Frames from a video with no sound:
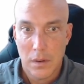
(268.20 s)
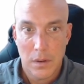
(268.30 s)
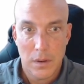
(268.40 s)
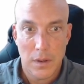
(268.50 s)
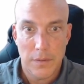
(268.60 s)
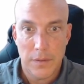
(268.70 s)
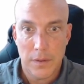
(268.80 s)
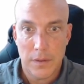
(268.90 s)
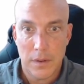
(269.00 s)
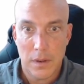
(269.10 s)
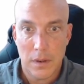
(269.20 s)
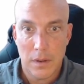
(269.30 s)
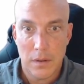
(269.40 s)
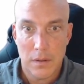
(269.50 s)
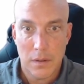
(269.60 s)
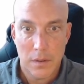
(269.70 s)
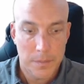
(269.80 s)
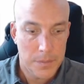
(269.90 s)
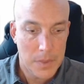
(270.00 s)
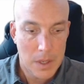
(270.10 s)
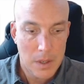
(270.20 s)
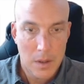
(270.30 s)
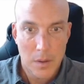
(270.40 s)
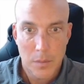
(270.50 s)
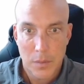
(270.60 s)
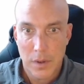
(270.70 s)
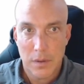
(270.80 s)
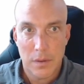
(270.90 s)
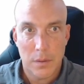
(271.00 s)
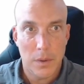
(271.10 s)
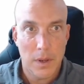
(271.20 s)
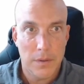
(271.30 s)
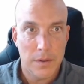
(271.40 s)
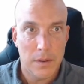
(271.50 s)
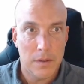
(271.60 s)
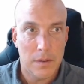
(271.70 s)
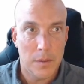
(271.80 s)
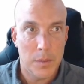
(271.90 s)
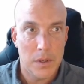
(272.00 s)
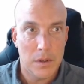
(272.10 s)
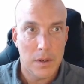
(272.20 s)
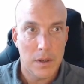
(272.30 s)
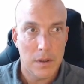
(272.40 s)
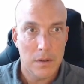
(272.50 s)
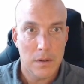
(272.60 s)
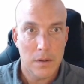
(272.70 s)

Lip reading: default settings, press 3 for the slippage test,